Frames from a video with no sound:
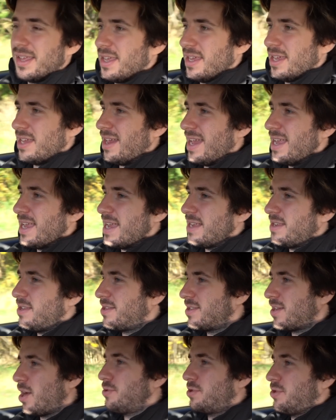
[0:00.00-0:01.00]
you know, it
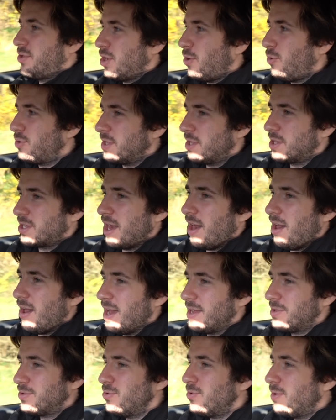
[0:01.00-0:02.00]
just goes to show what this
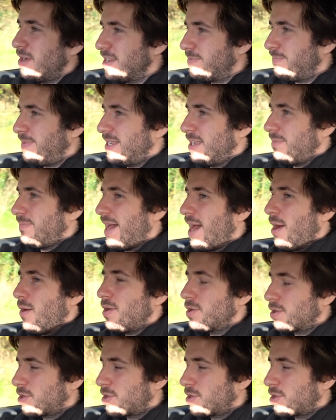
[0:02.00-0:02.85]
car has always been about,